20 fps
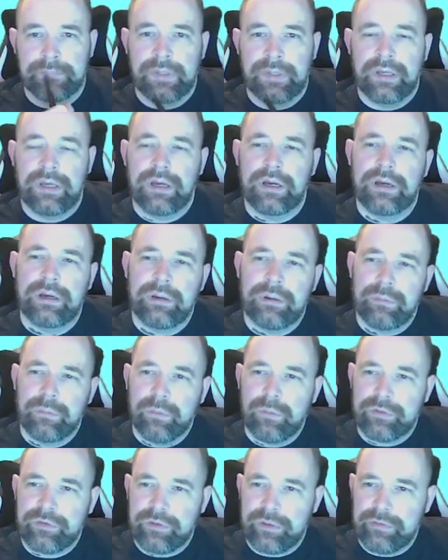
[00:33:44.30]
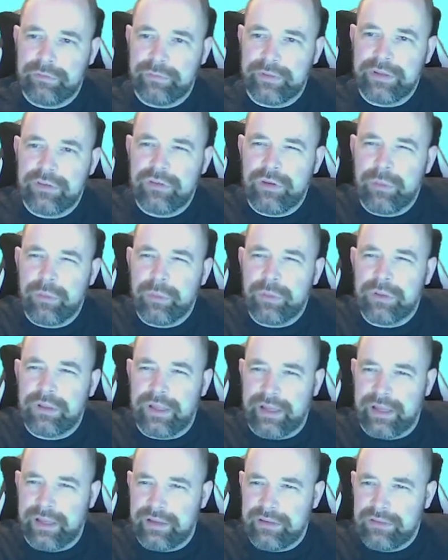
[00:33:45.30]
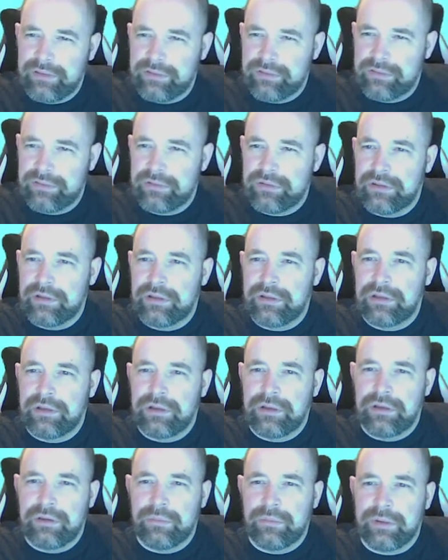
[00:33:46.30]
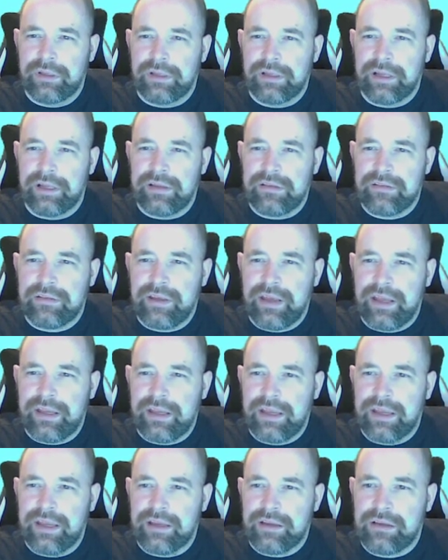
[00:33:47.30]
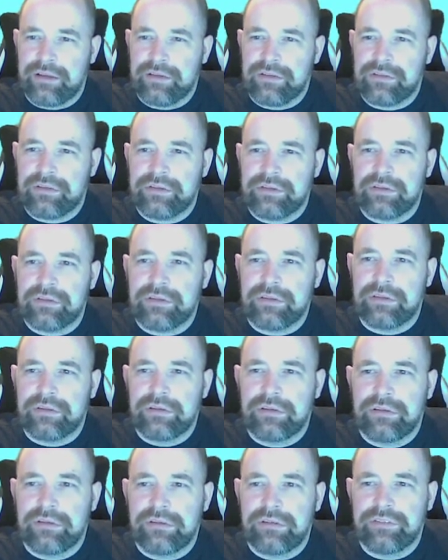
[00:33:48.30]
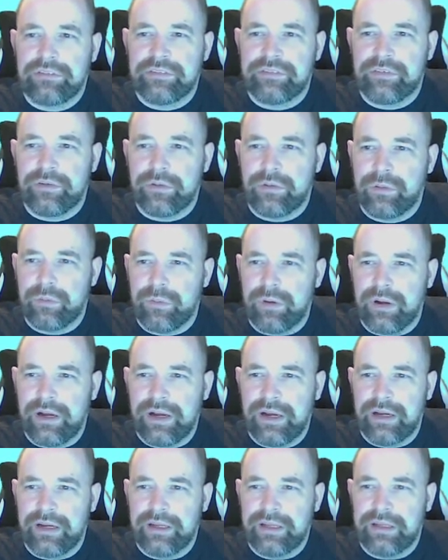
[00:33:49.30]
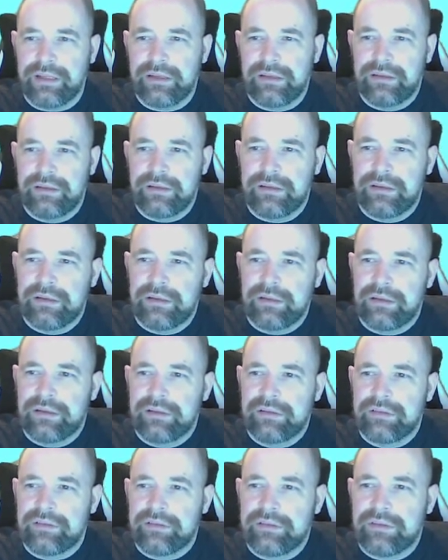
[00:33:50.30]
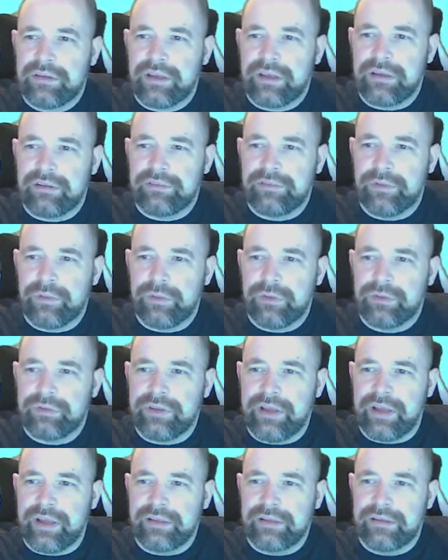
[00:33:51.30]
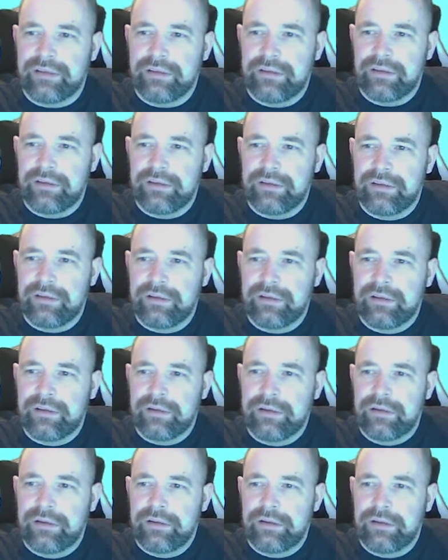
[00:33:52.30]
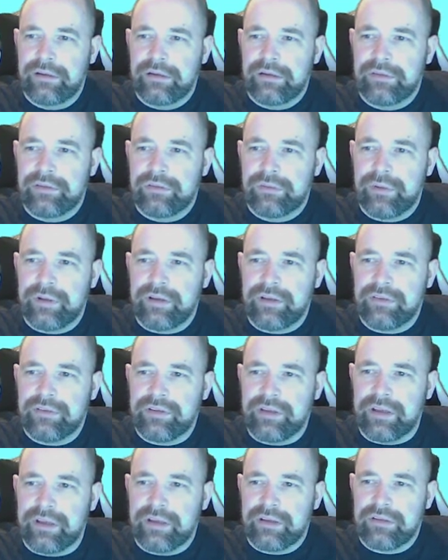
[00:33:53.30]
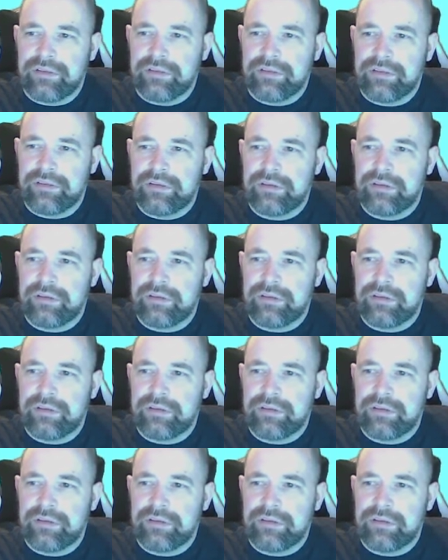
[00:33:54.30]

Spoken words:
Oh, so if we double this, we're going to get 10x, 4y, take 4z, it's 26.